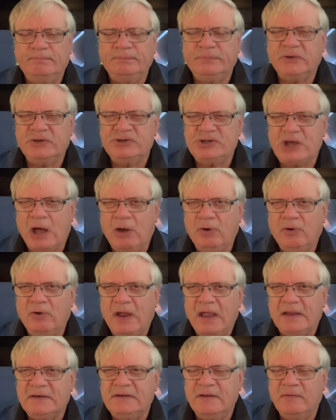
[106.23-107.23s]
shower
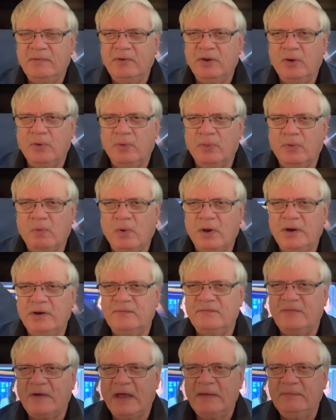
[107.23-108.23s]
activity over the 1 to
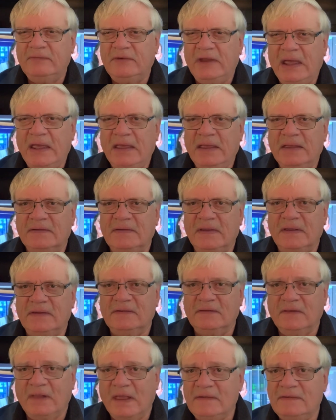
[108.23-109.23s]
5 day
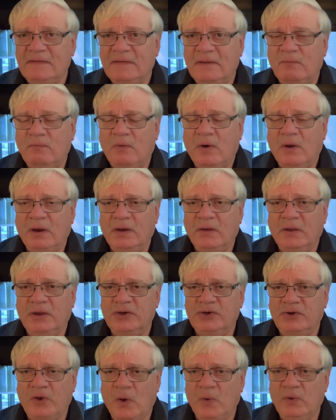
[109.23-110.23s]
is less than what it
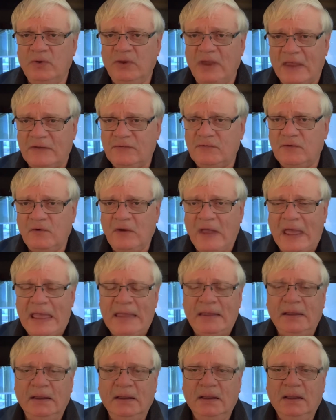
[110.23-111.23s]
showed
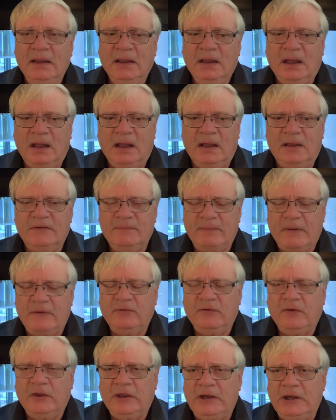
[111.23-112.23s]
yesterday,
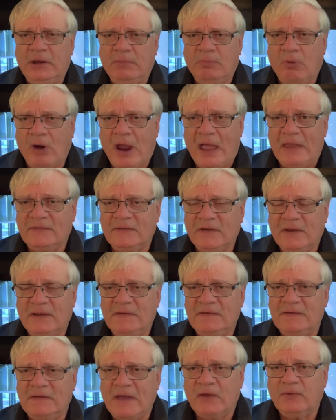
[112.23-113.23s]
especially in Nebraska,
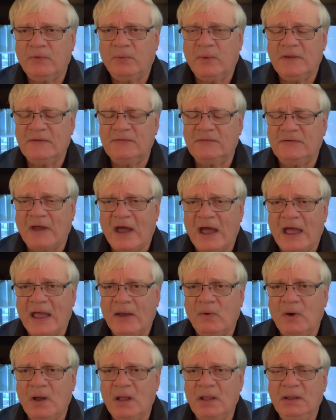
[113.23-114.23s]
southwest
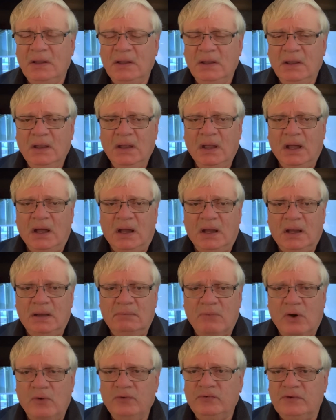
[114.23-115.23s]
Iowa,
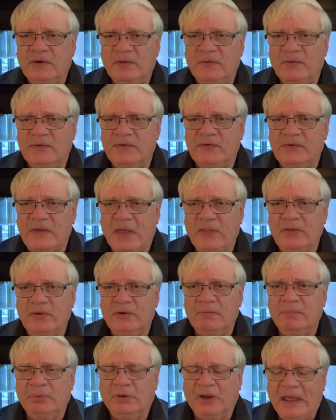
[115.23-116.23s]
most of the
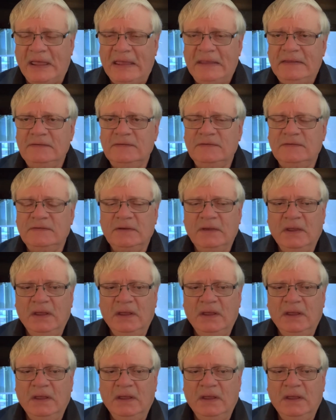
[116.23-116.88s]
southern plains,